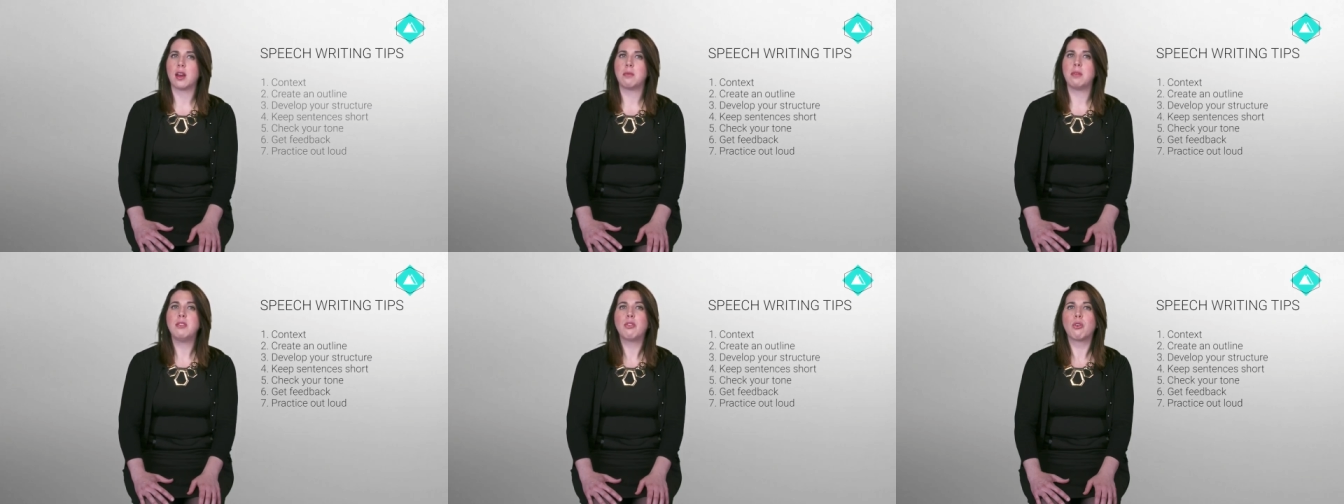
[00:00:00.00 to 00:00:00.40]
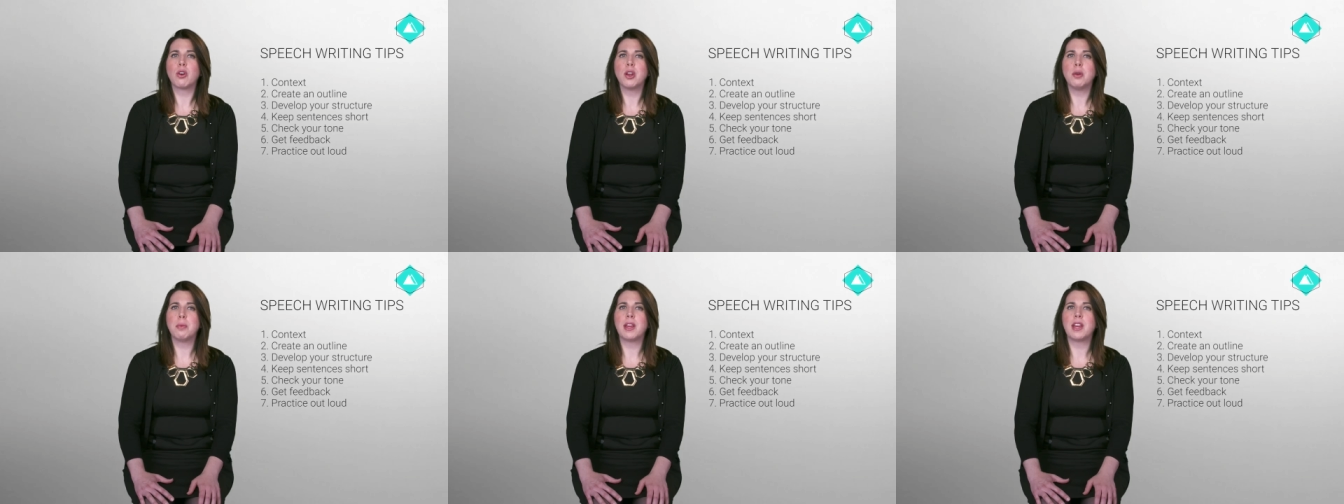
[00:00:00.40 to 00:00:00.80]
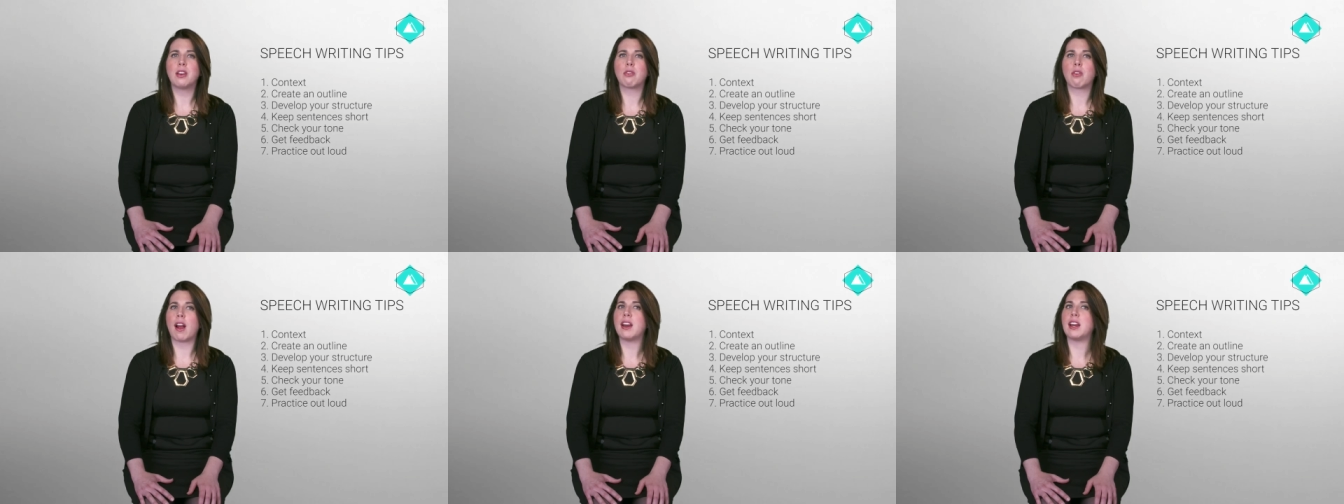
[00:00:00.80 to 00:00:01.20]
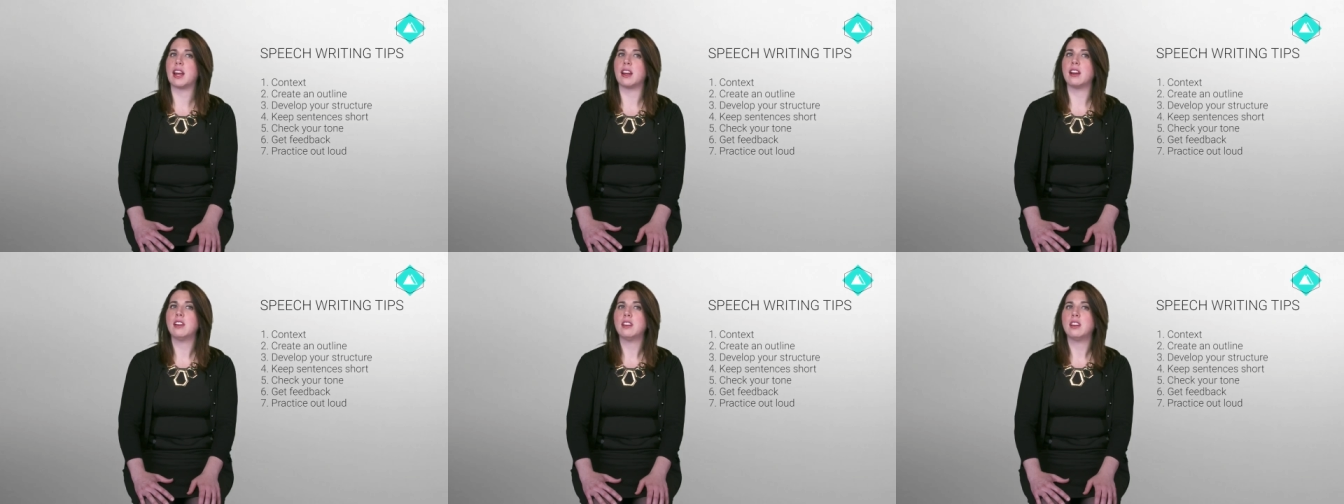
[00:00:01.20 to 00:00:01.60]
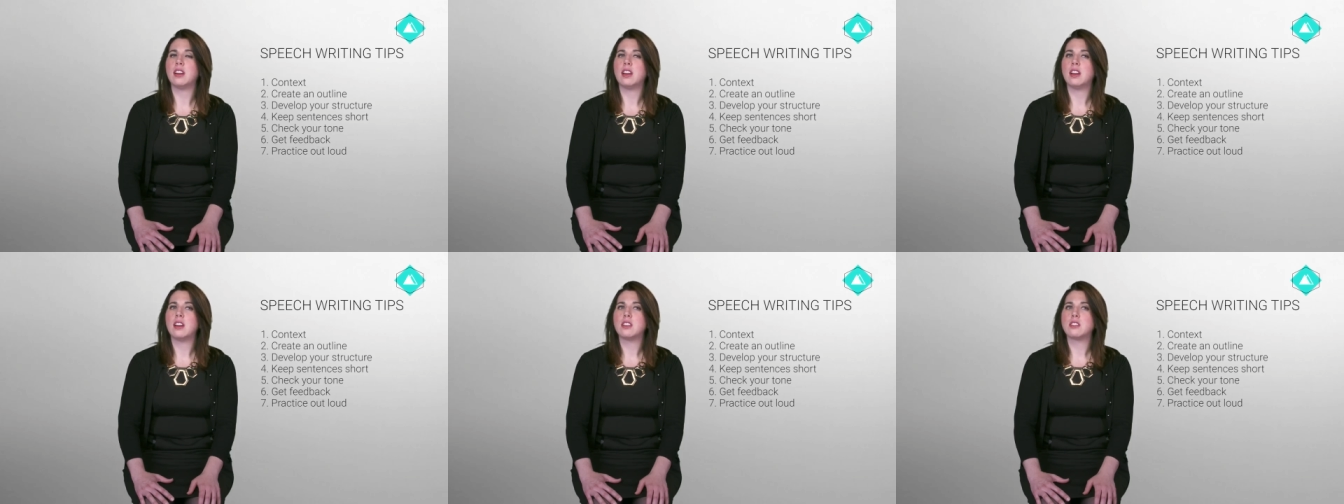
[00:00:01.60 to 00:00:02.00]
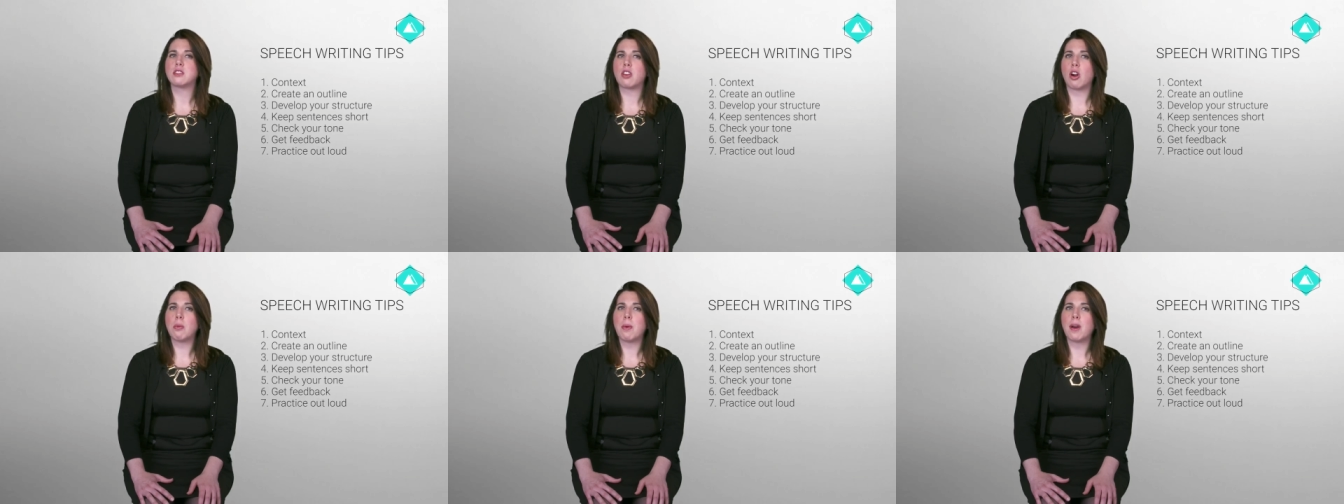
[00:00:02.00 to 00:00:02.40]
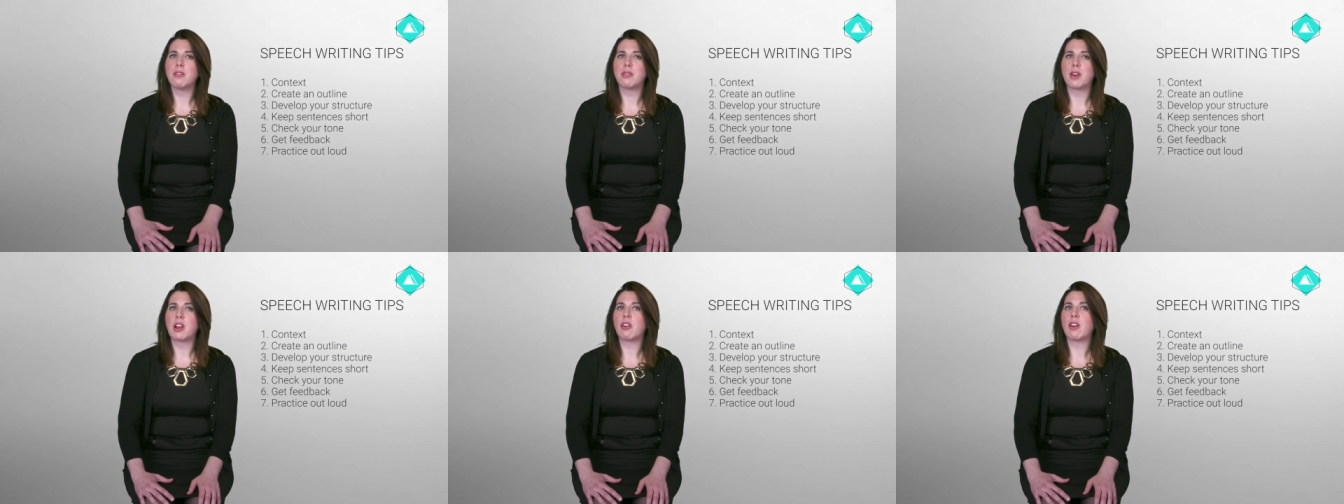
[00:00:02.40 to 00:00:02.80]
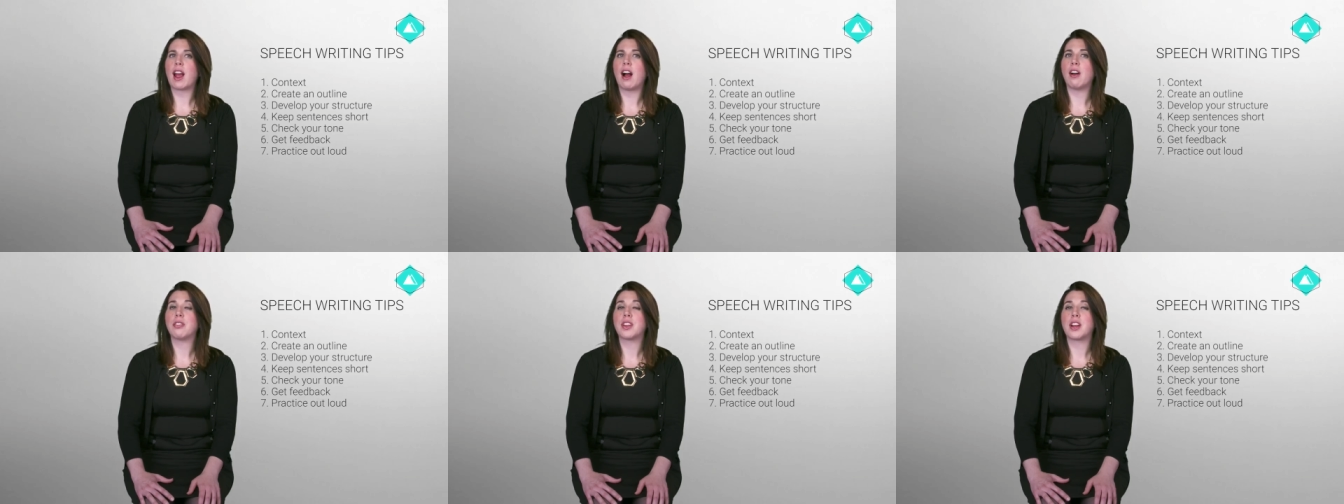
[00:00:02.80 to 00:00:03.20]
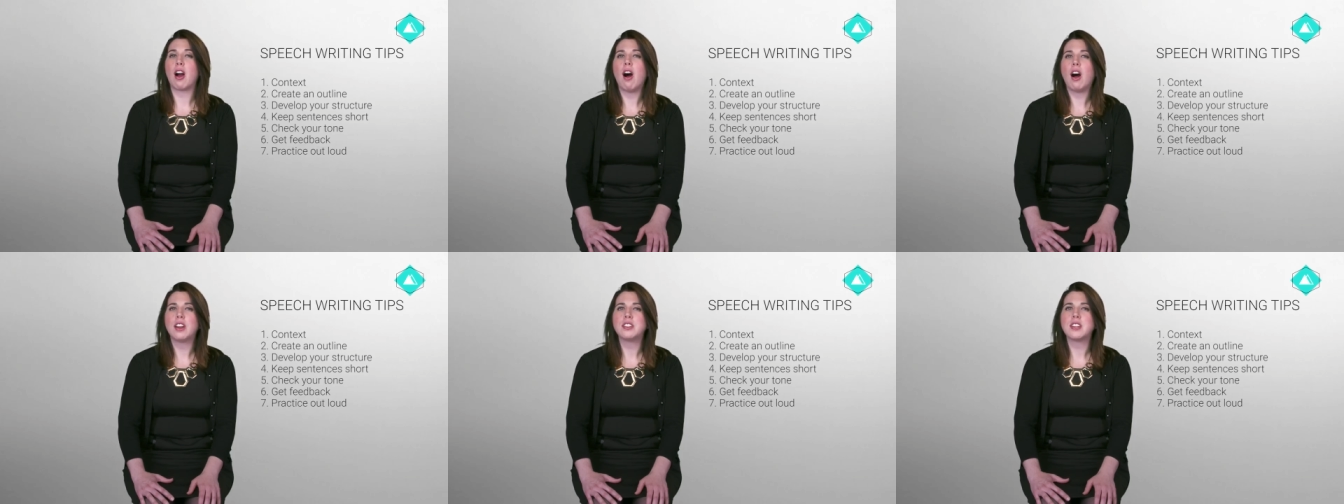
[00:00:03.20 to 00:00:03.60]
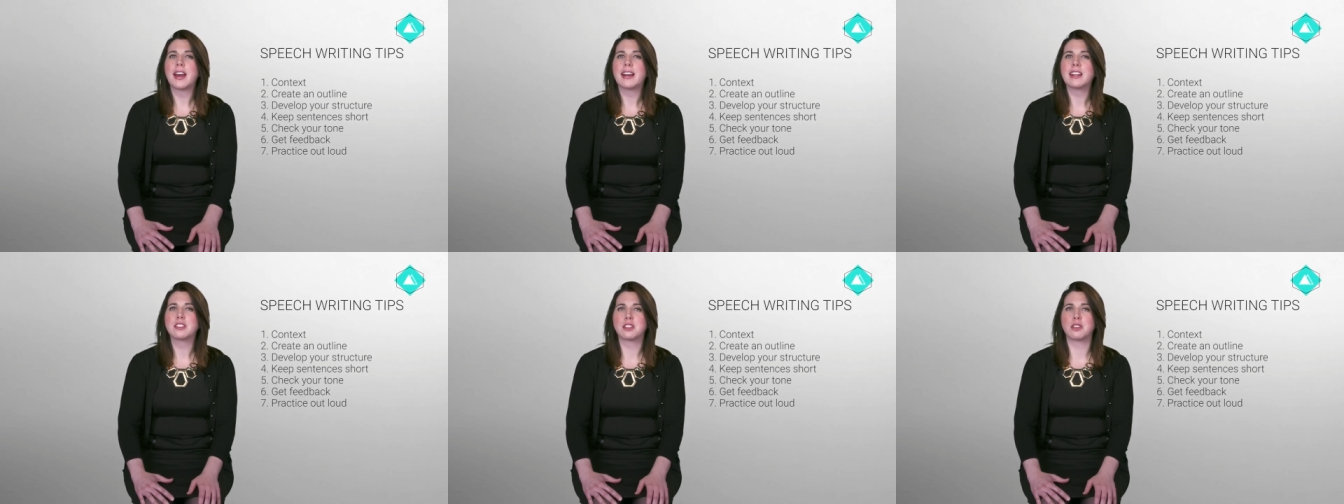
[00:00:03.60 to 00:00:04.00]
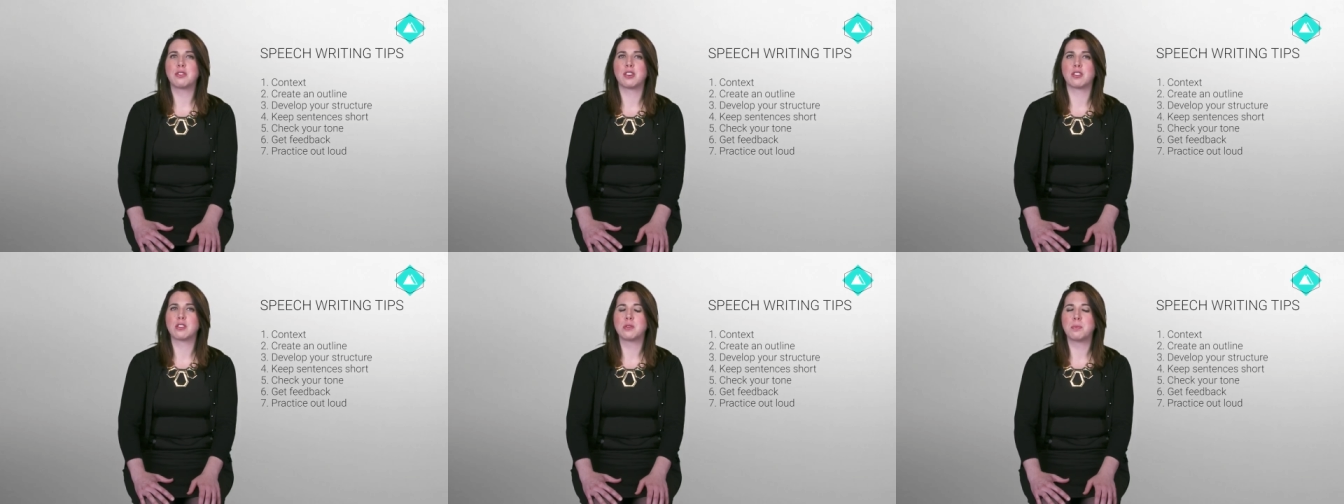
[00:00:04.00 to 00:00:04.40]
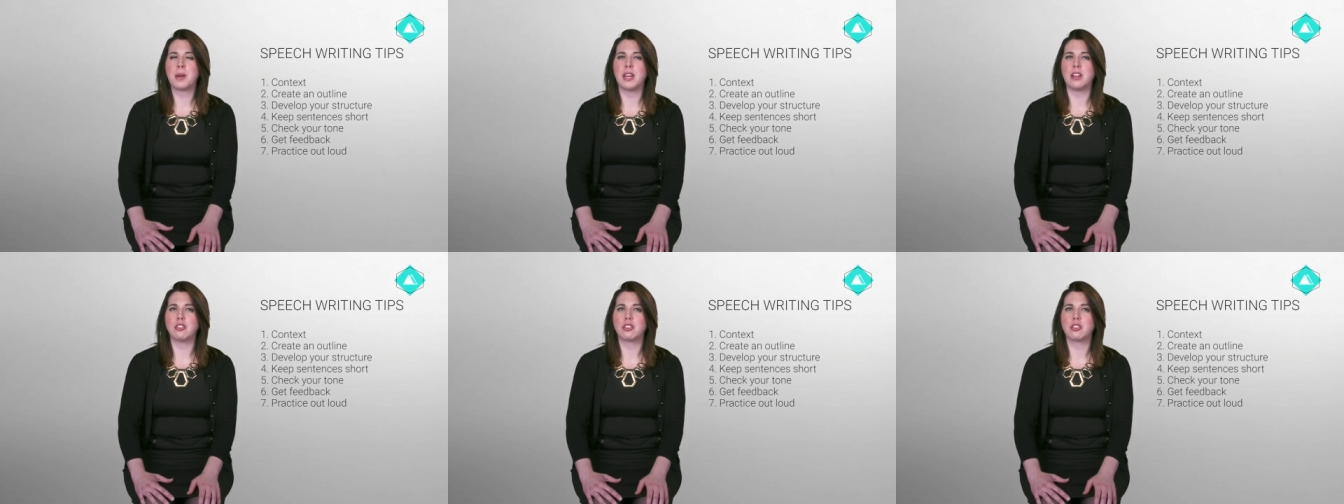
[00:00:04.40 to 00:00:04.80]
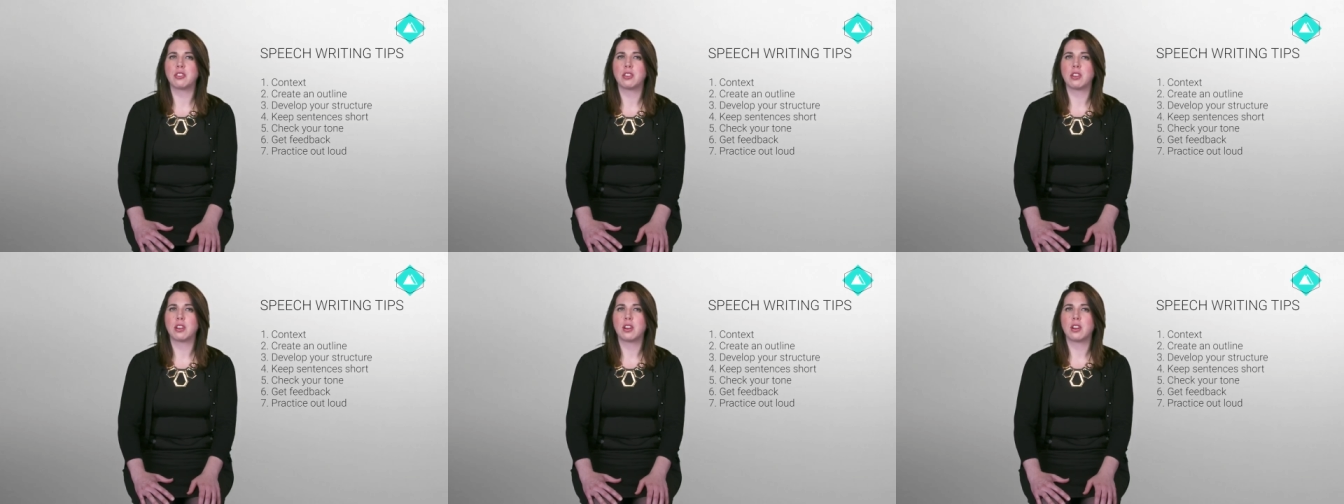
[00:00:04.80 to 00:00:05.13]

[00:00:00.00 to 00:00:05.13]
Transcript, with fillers: Before you begin writing, Start by figuring out the context of your speech.